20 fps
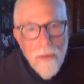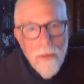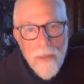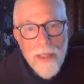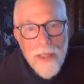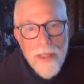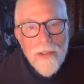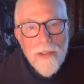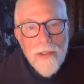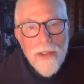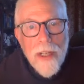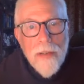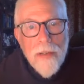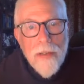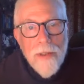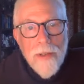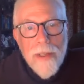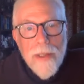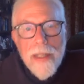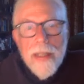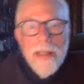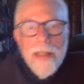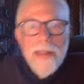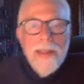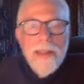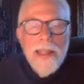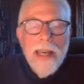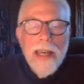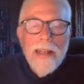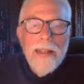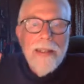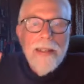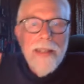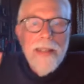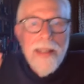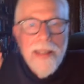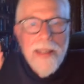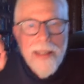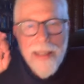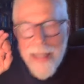discover that
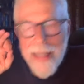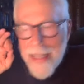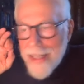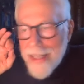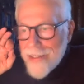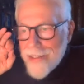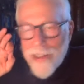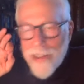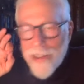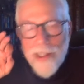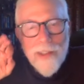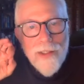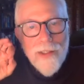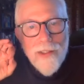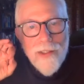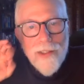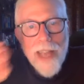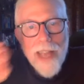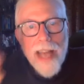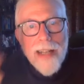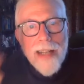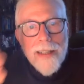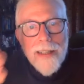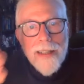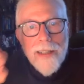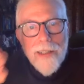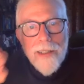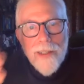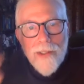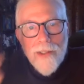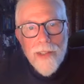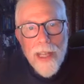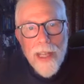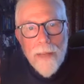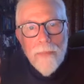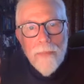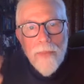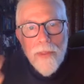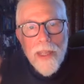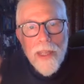it's exactly the
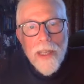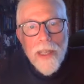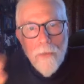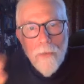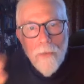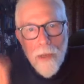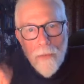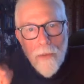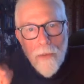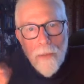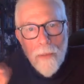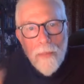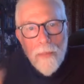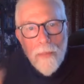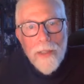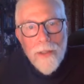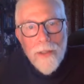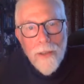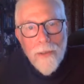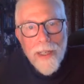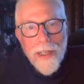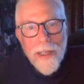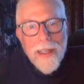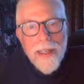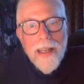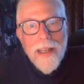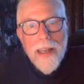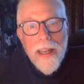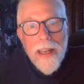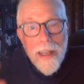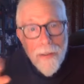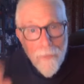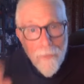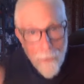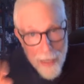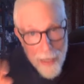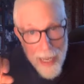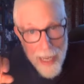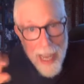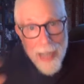same thing we would be doing if
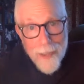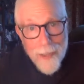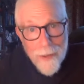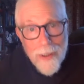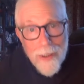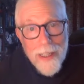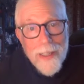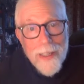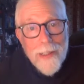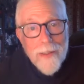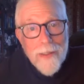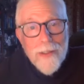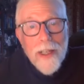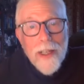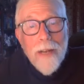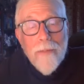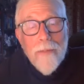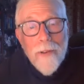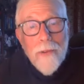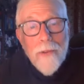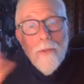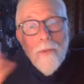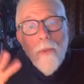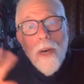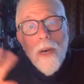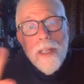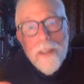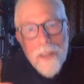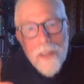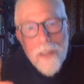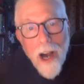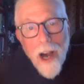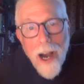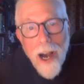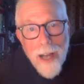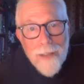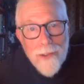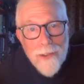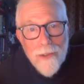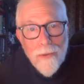we actually discovered what
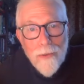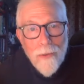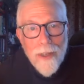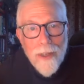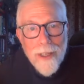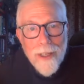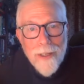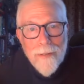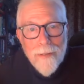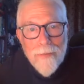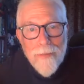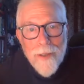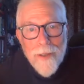God's will